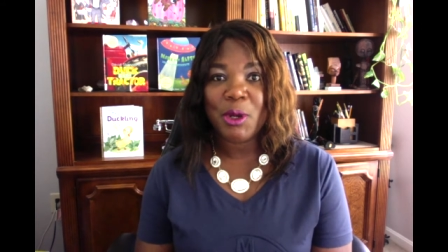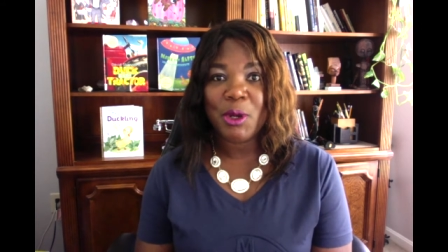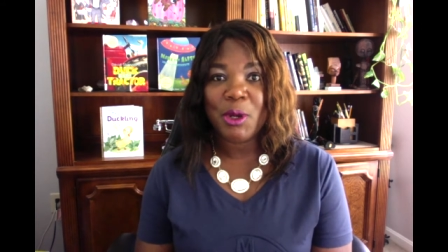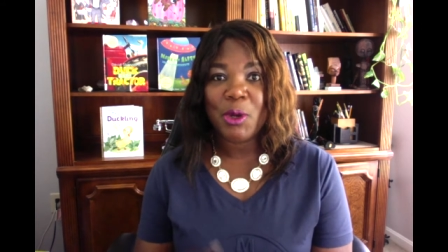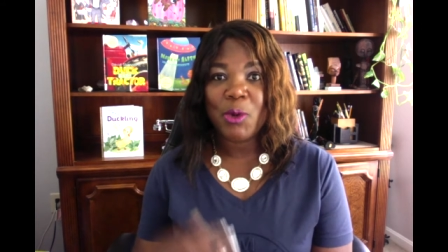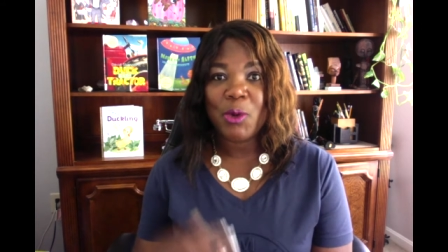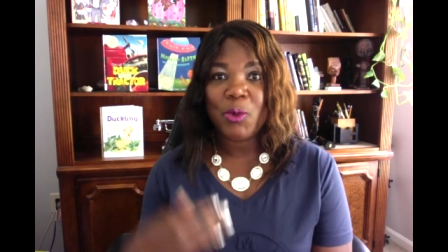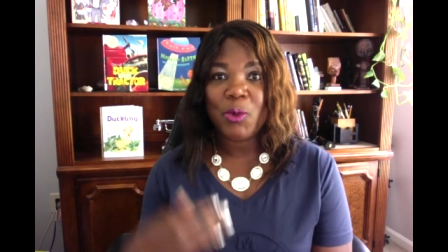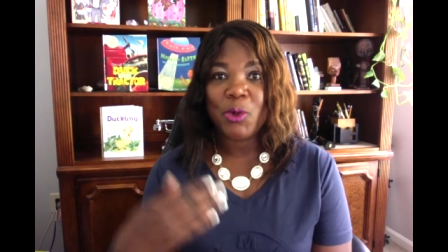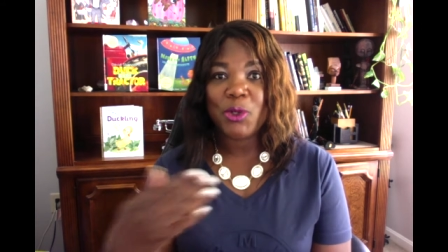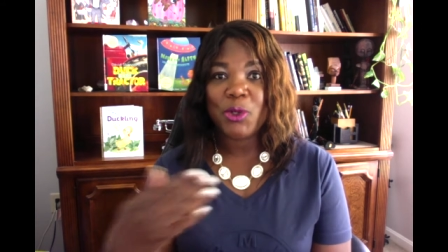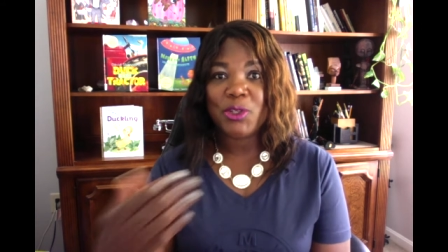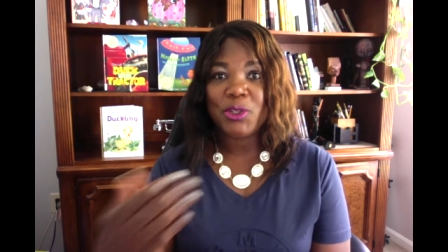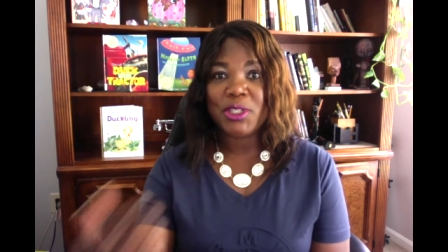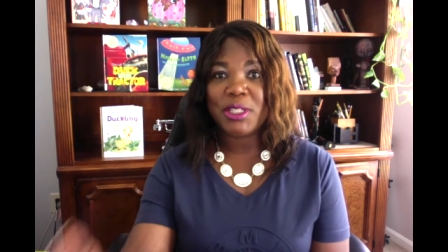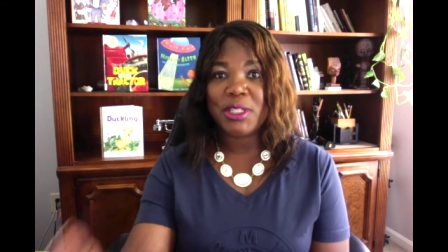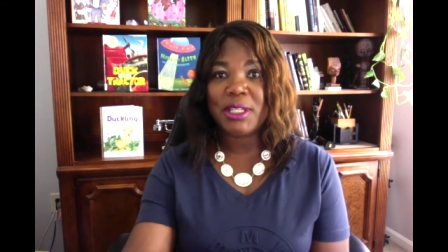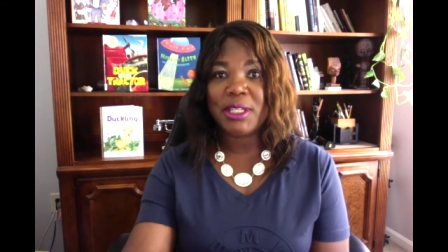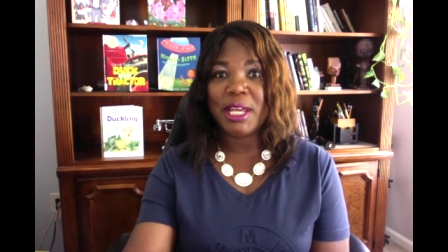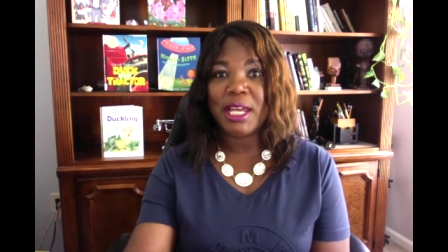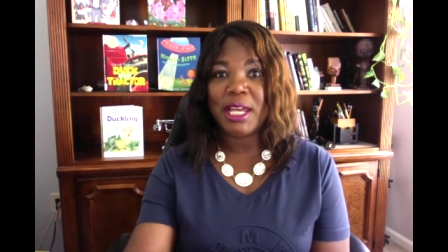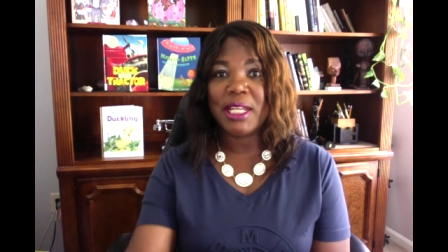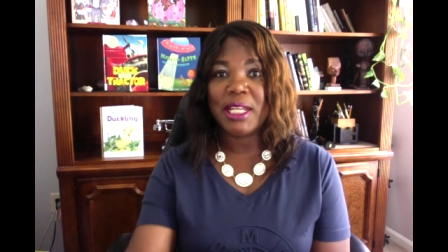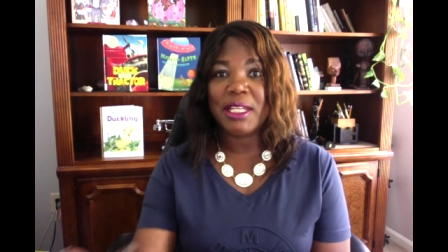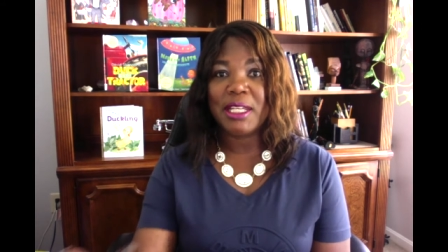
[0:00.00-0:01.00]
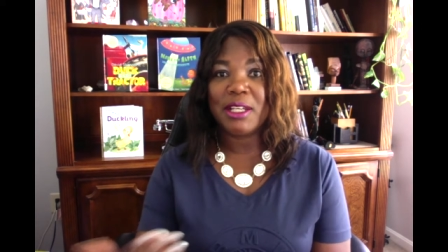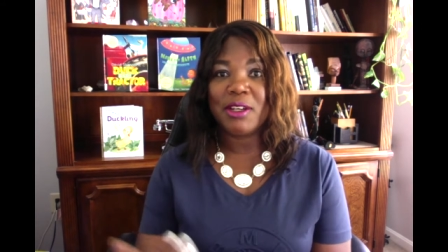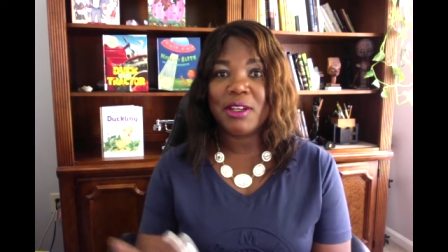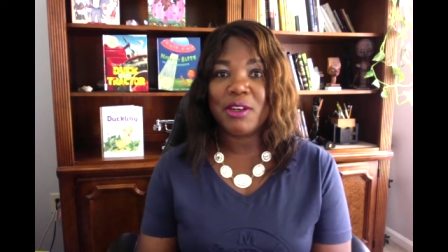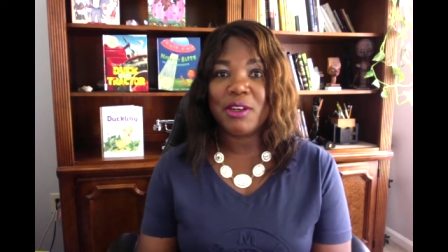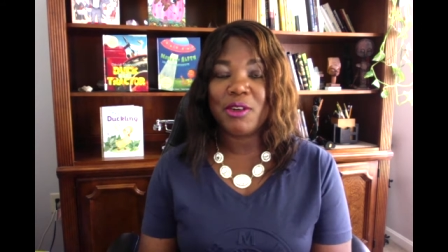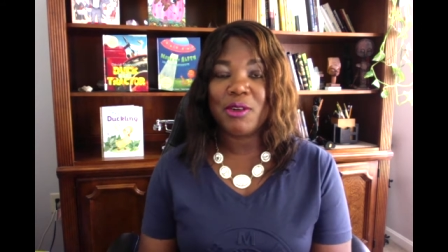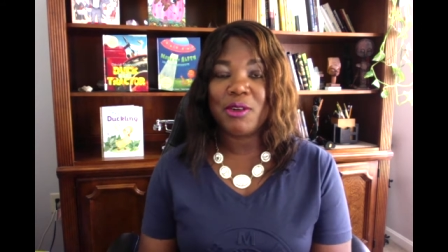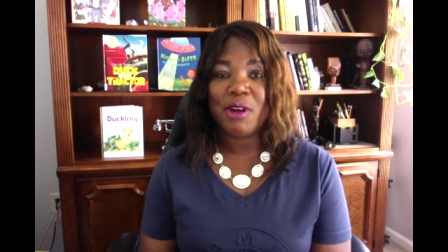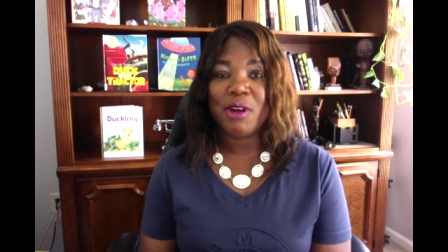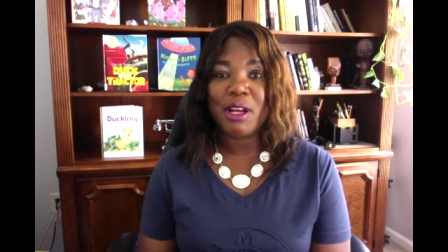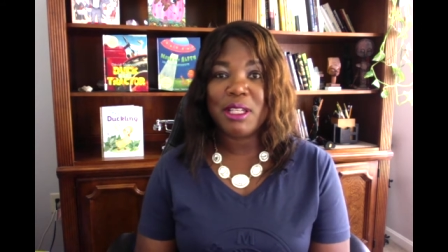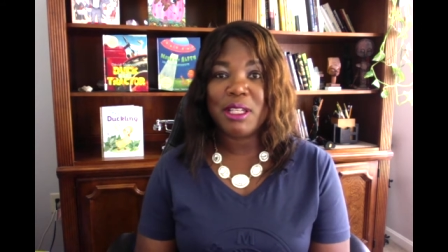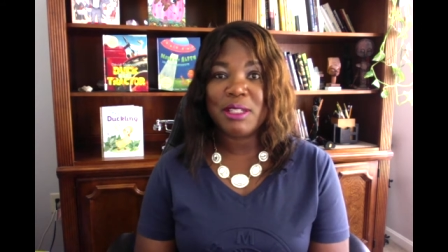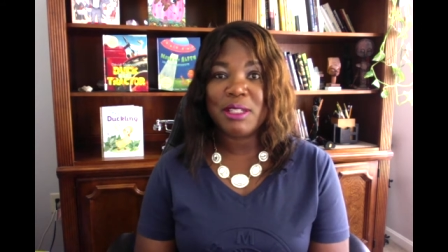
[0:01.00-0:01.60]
we're standing across